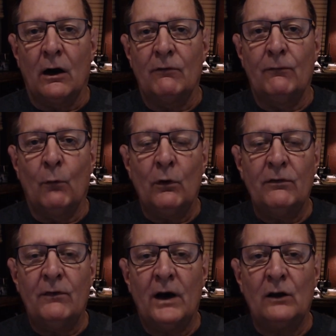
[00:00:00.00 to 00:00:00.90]
Our
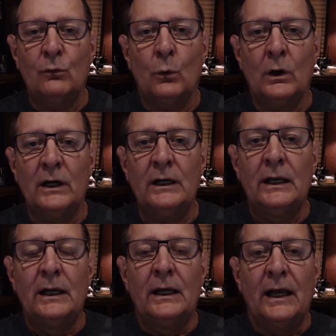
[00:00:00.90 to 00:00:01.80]
fourth Fox 1
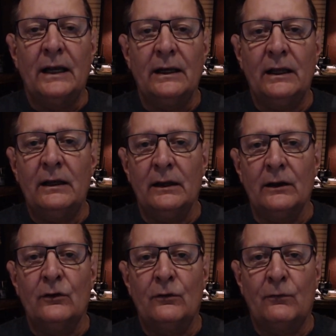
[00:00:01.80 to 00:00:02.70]
and
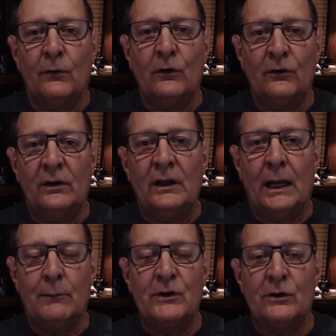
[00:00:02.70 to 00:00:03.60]
India's first
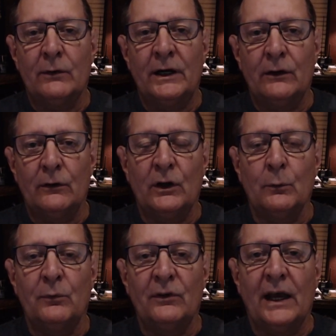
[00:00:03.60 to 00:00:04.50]
amateur radio
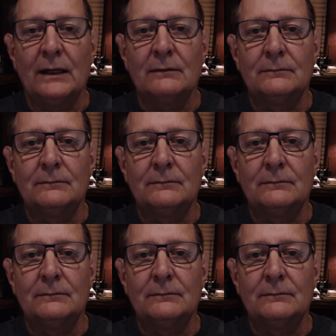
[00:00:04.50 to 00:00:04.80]
CubeSat.